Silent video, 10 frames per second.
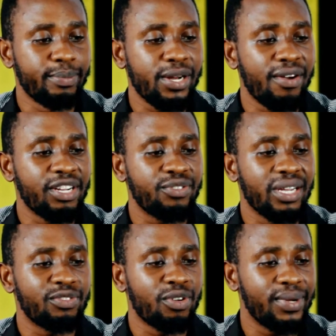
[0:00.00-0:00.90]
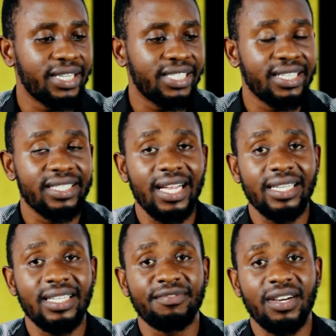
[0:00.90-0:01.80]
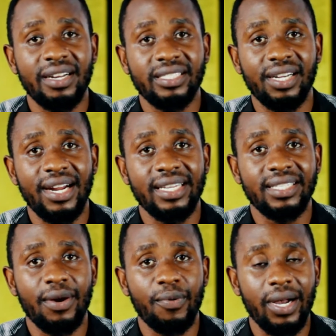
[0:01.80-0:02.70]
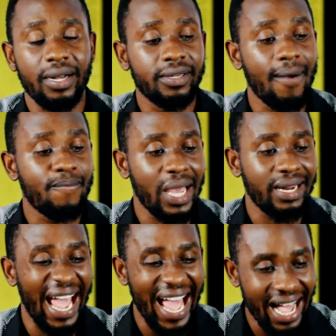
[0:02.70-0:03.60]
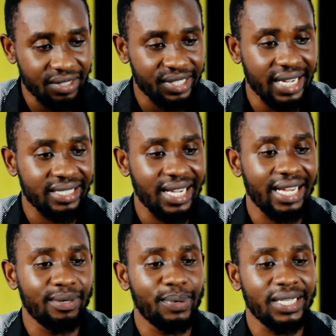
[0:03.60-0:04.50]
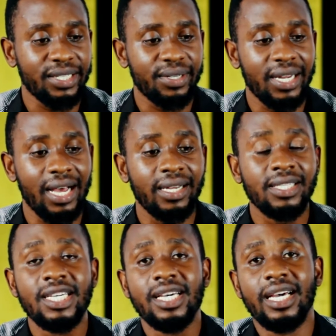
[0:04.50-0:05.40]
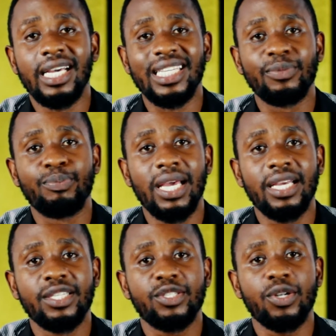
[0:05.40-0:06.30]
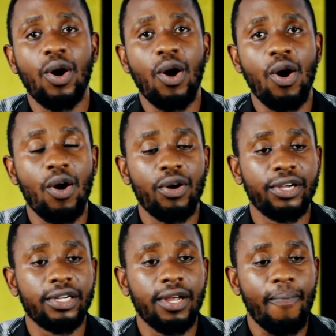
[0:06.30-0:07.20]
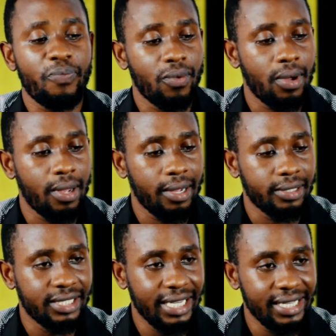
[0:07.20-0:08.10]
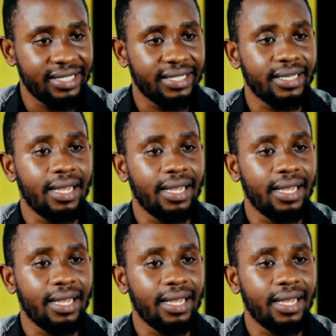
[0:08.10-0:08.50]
Many of the transformations that have characterized the world and health sector in particular is based on these